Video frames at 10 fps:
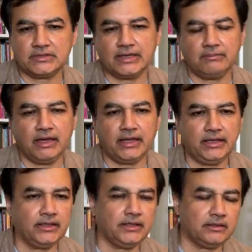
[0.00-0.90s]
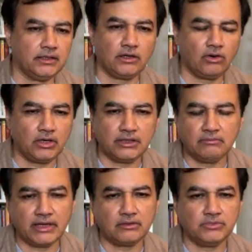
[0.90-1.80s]
that by hand, they are all done
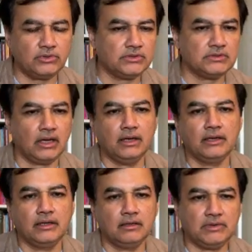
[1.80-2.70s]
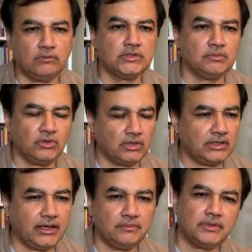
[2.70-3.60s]
by computers, but once upon a
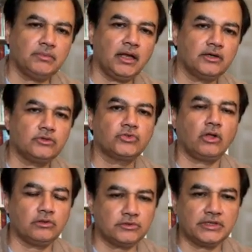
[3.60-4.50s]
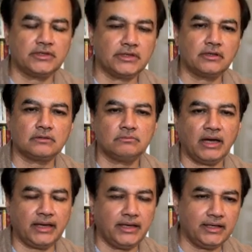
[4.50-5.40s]
time people had to solve those integrals by
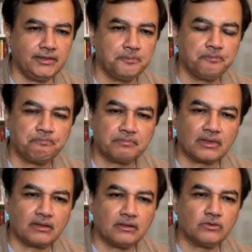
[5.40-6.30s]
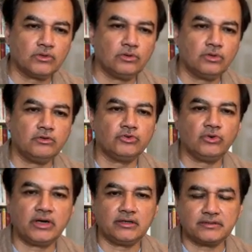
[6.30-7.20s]
hand. So if you
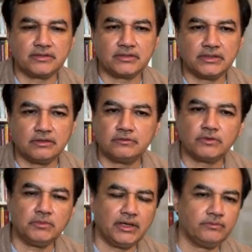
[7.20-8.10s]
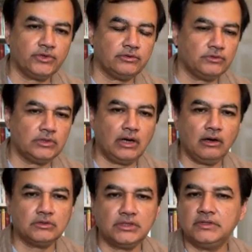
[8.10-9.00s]
are interested from that point of view,
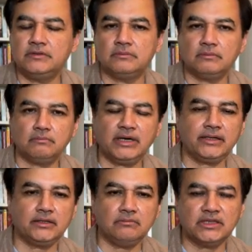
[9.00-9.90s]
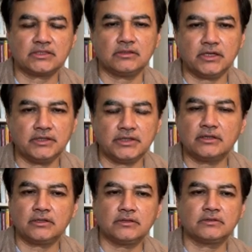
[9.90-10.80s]
how these multidimensional
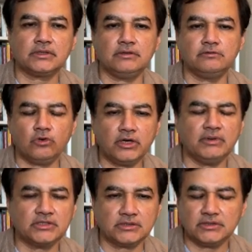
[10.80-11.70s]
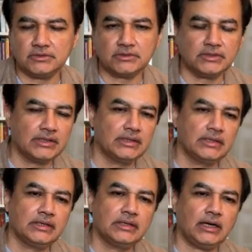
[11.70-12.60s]
integrals in 4 dimensions,
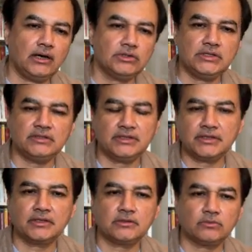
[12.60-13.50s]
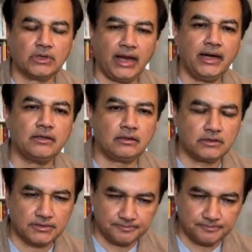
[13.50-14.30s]
how these integrals were handled,